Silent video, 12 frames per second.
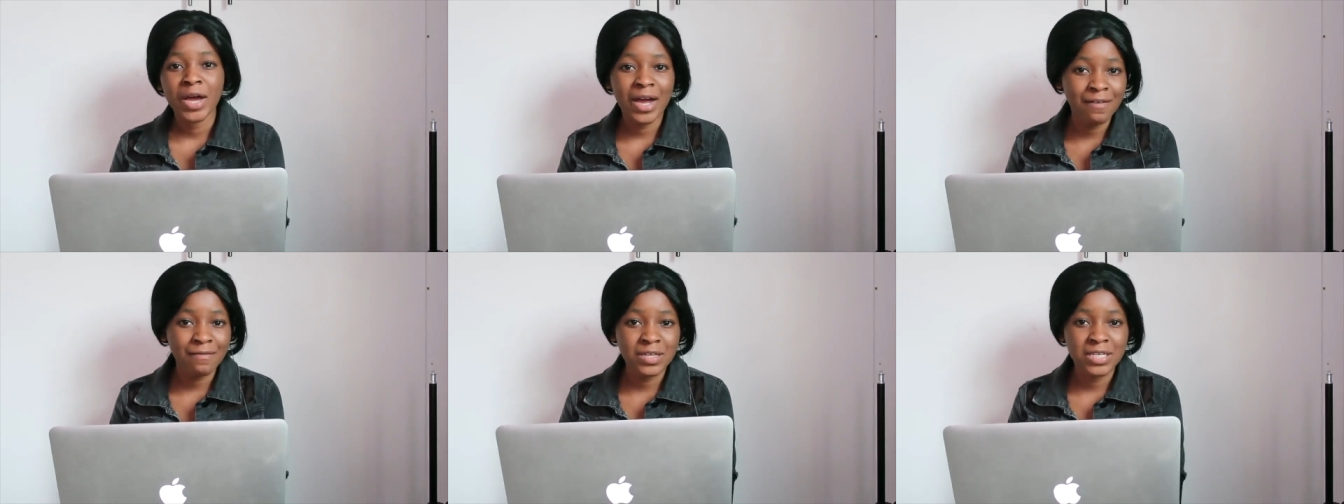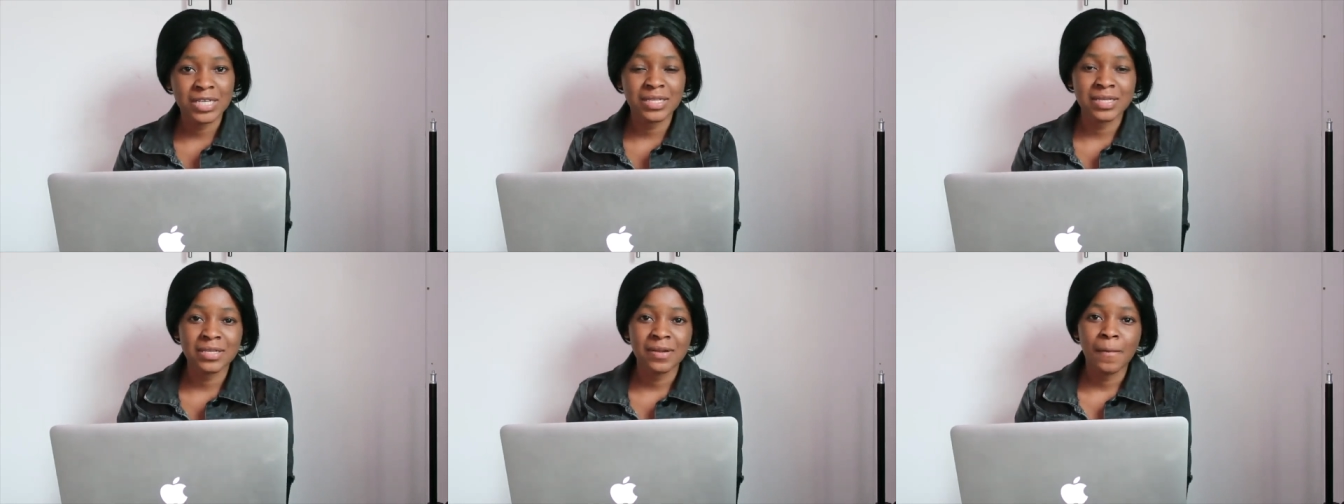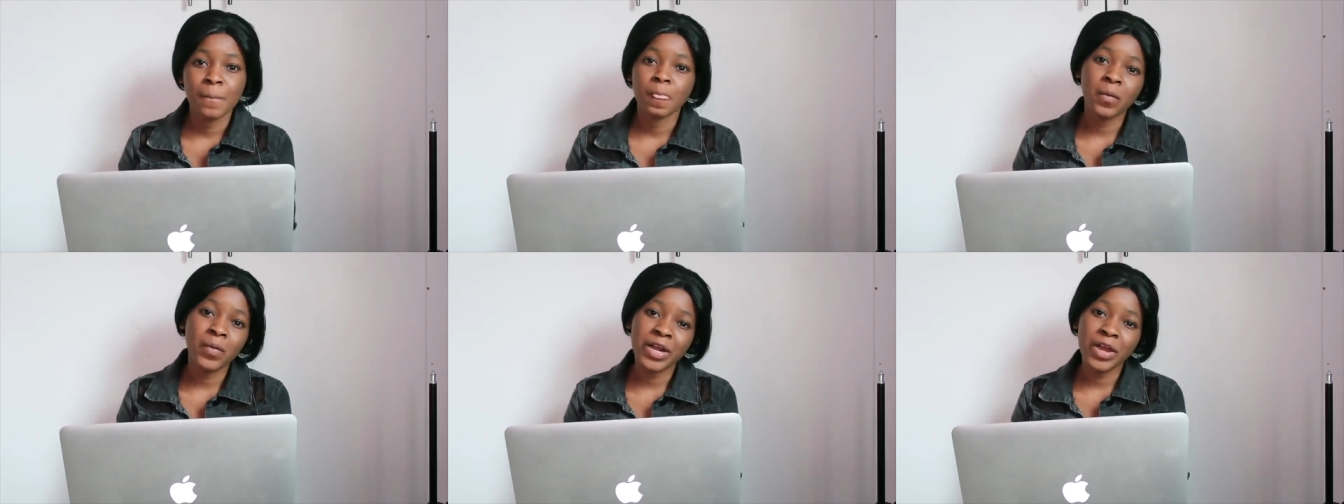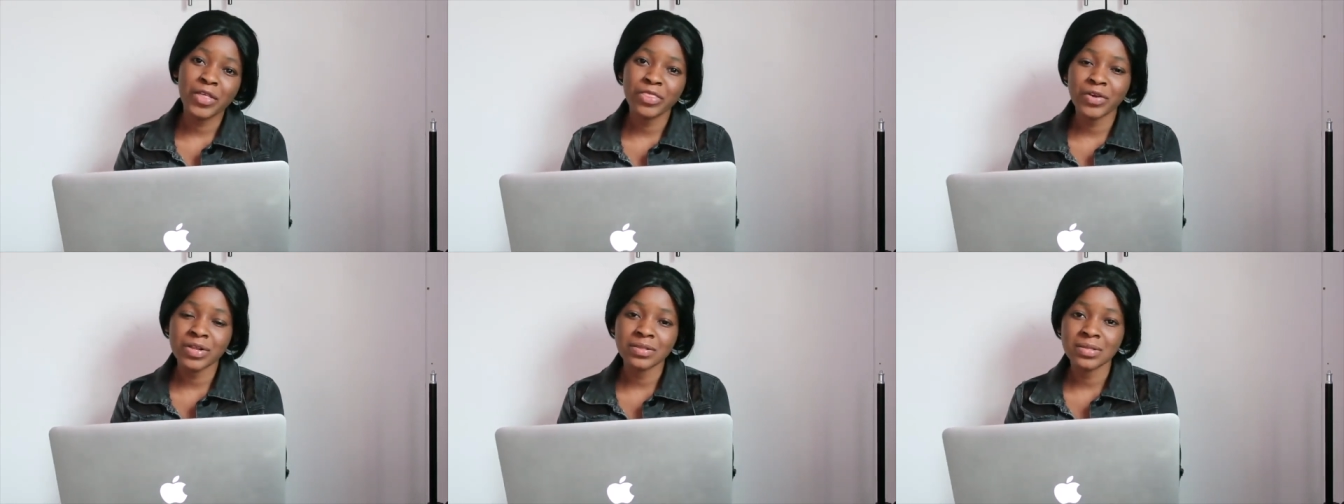covered it. What are your
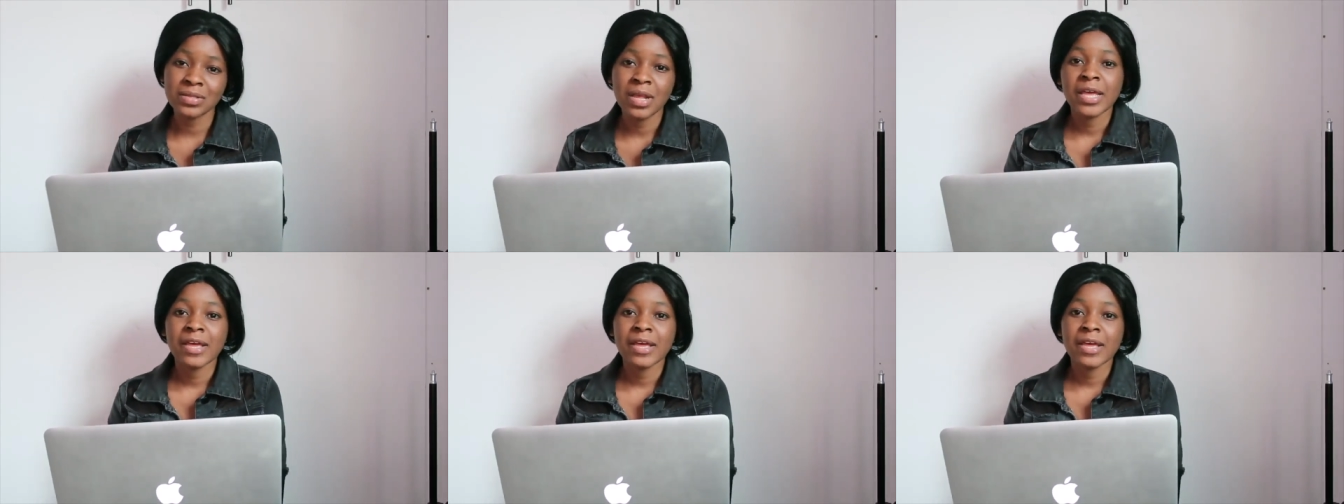thoughts?